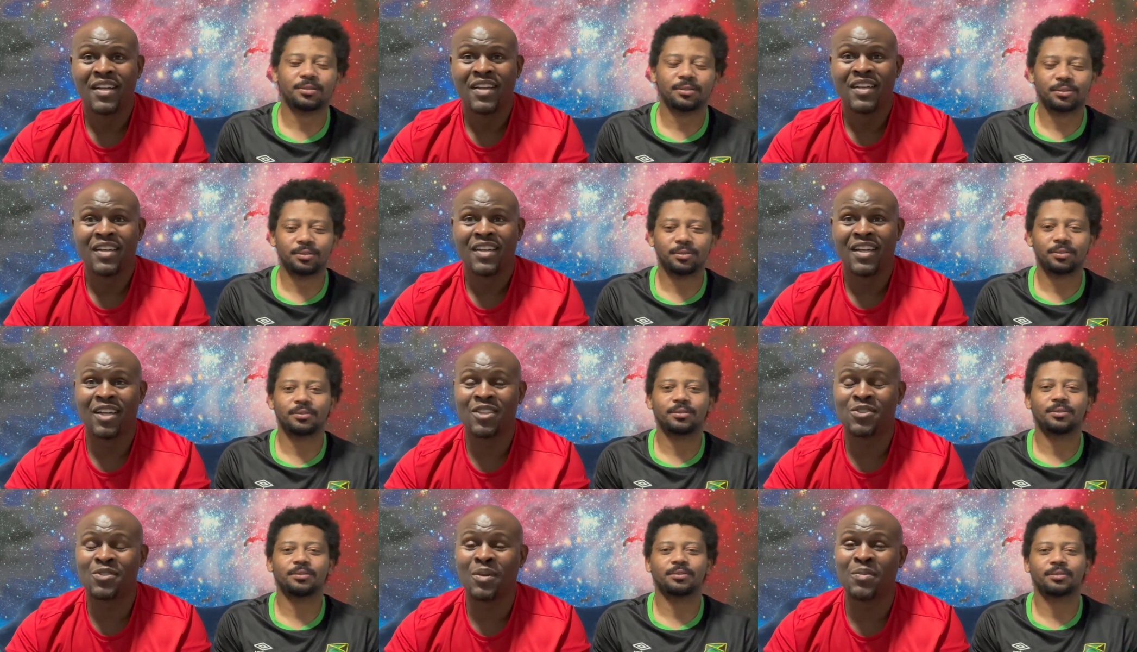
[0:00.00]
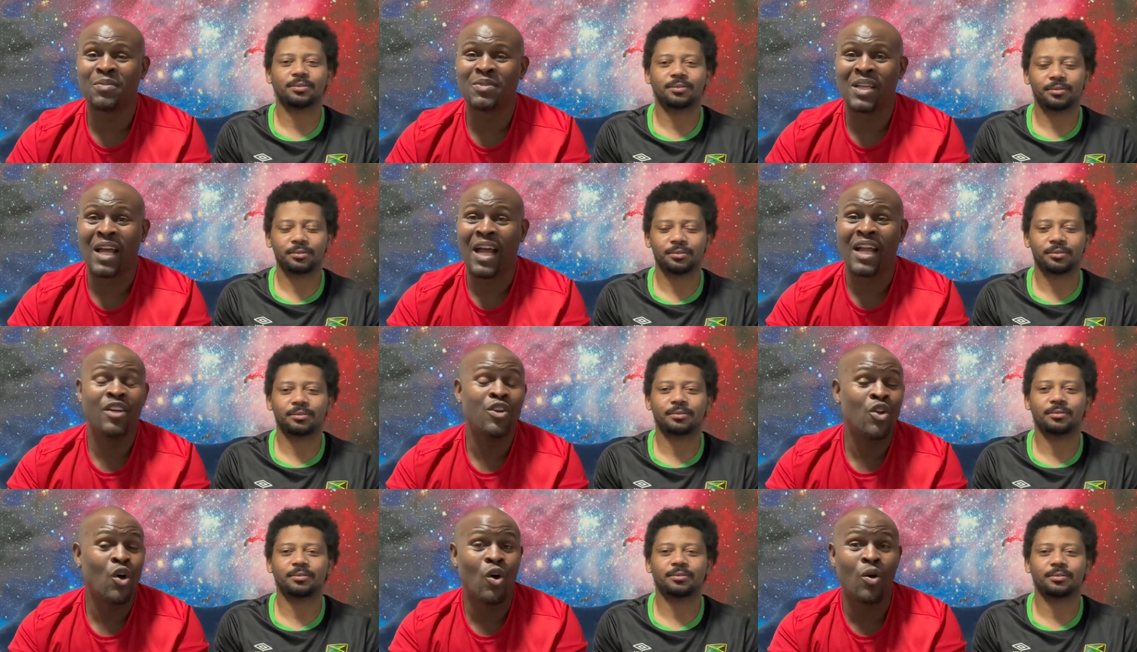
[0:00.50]
Speaker 1: That's what I'm saying.
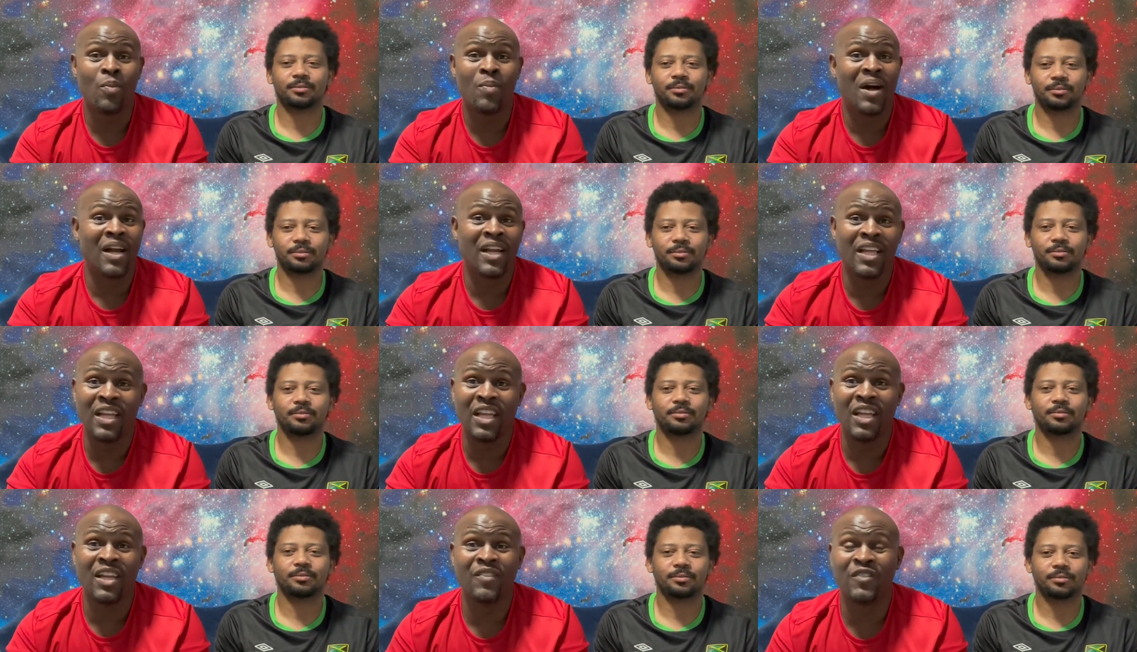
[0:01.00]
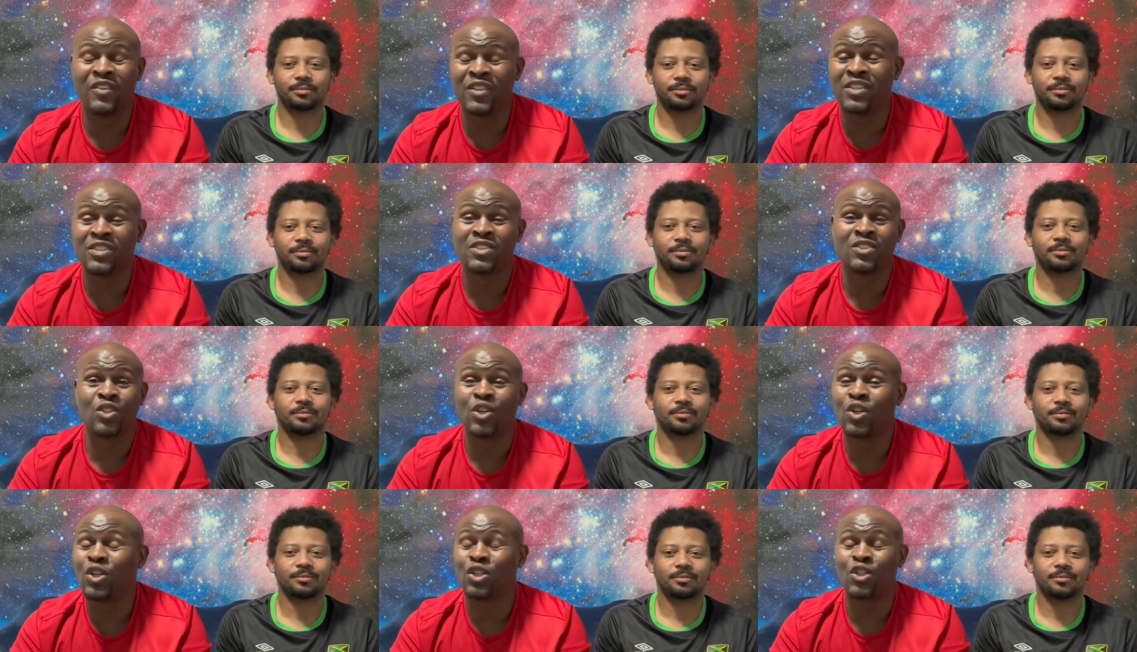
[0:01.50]
And nobody even
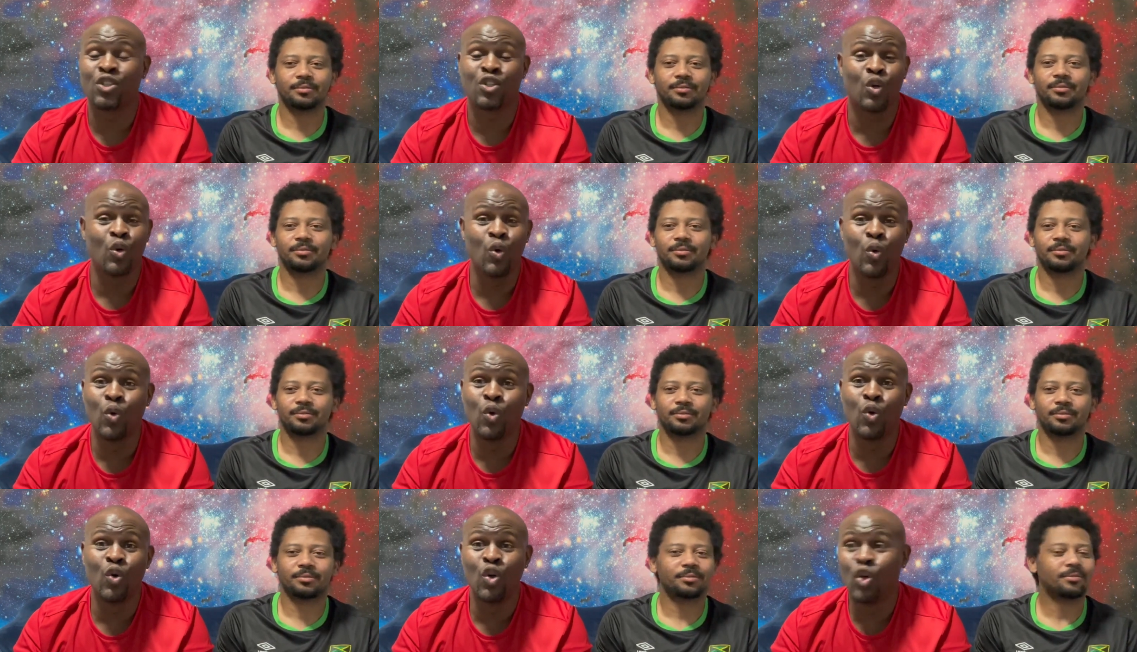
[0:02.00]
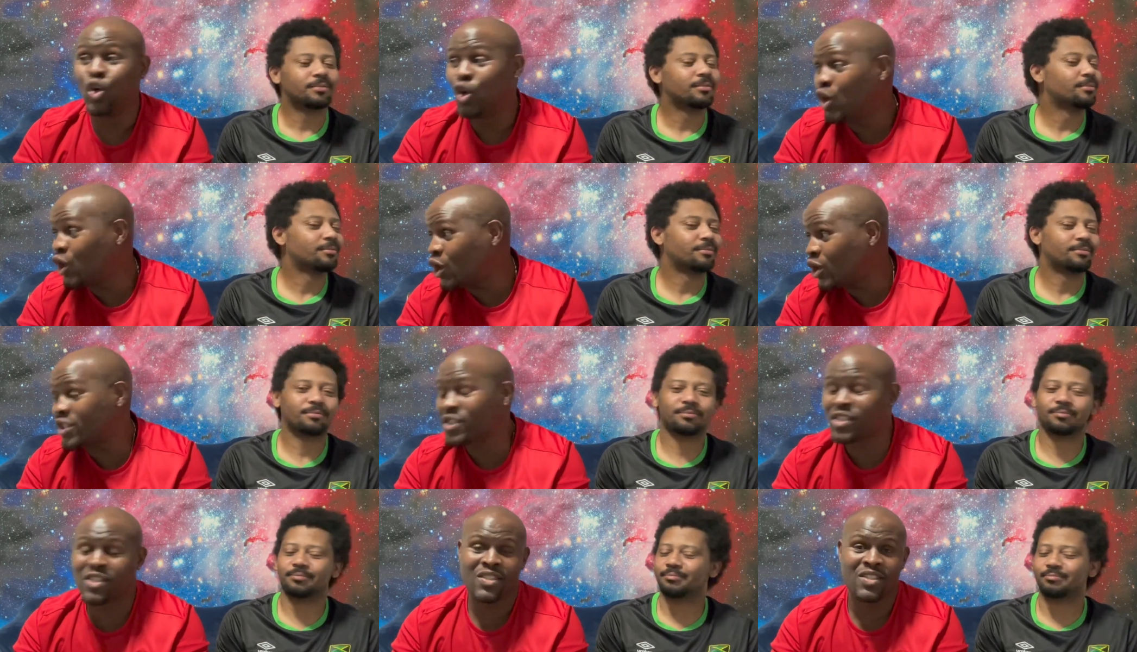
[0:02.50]
took two
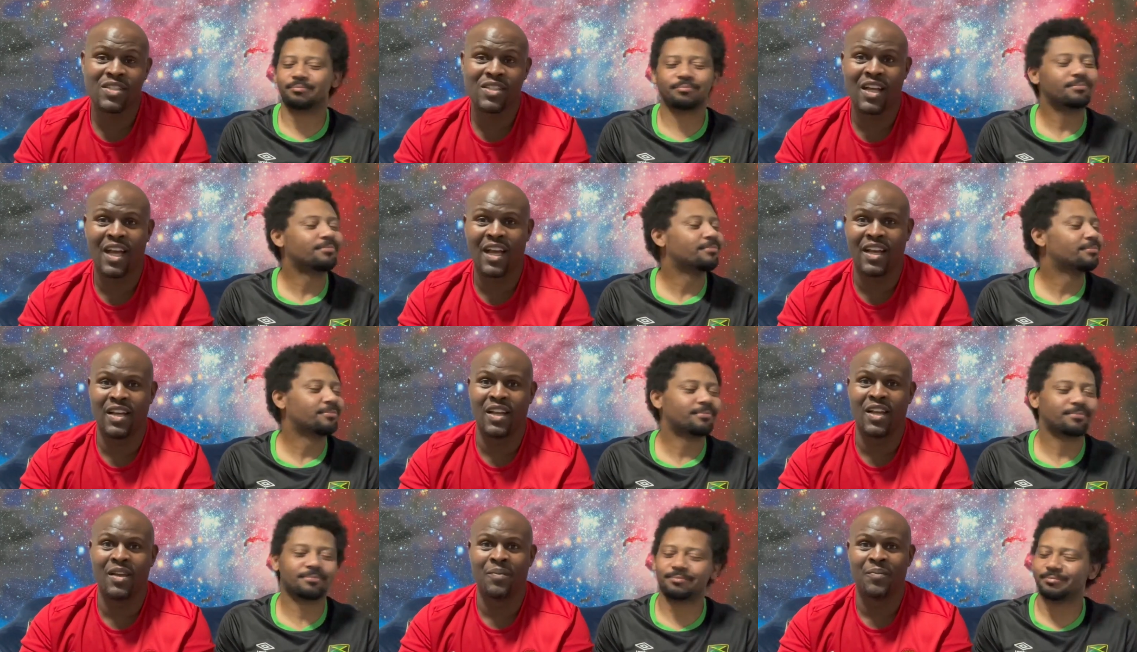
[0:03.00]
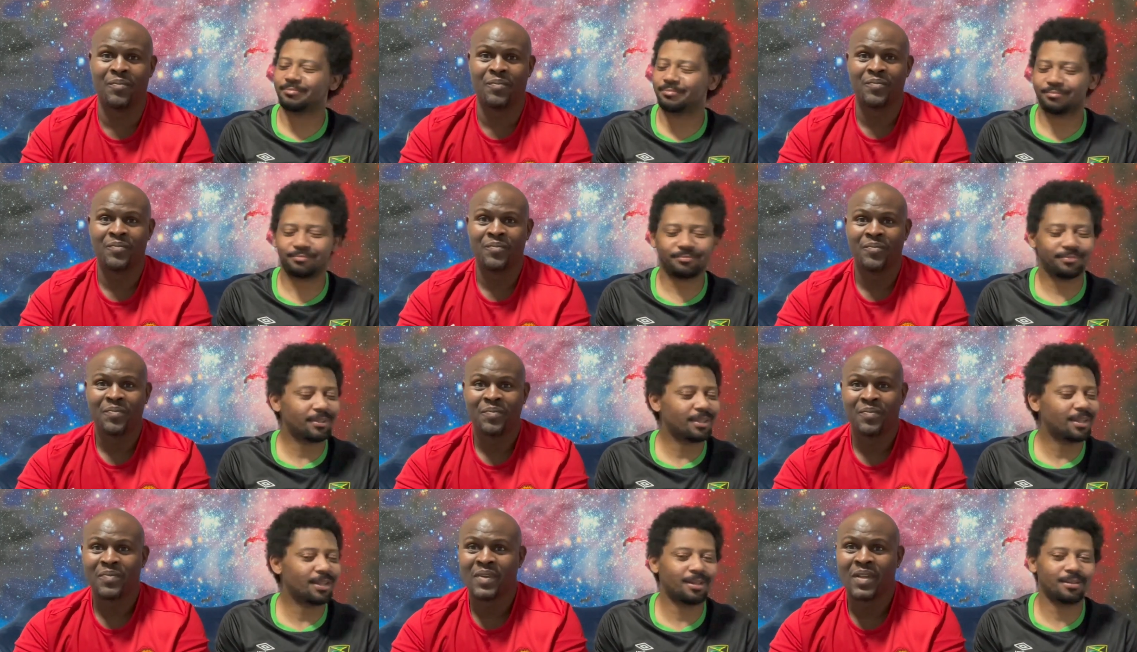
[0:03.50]
looks at
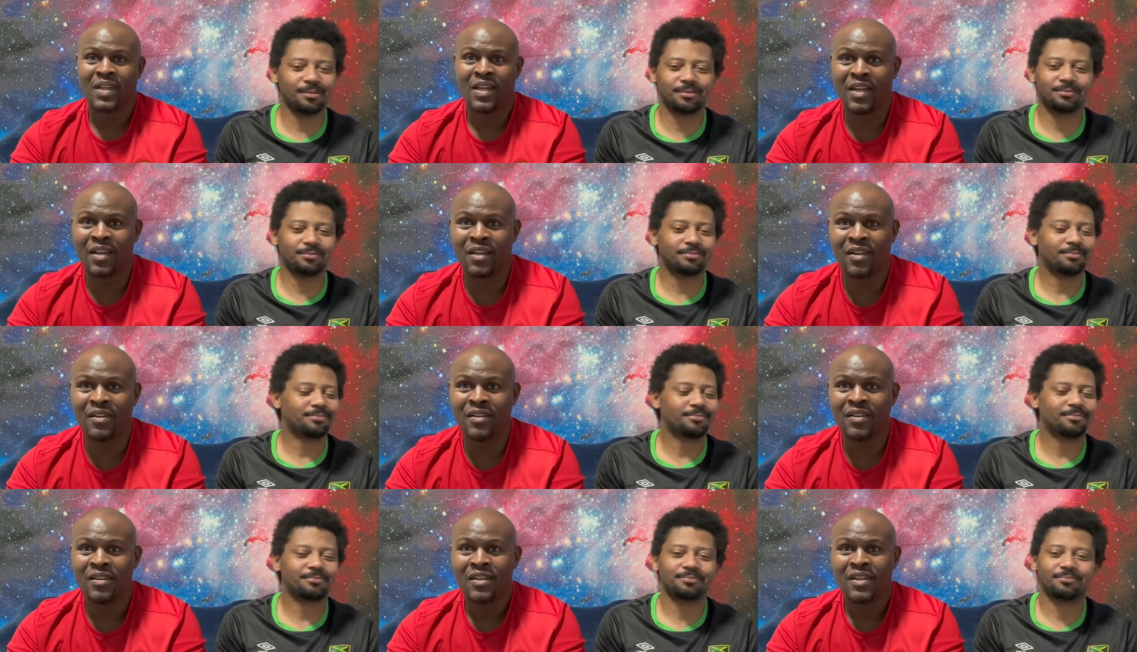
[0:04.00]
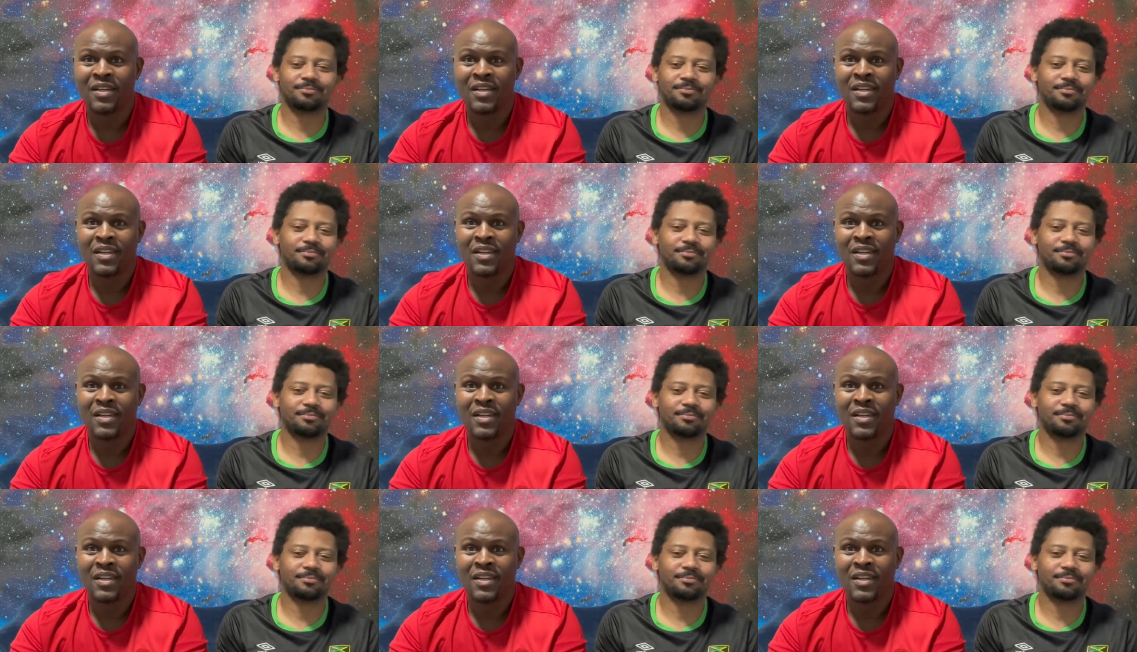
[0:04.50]
them. No. You know?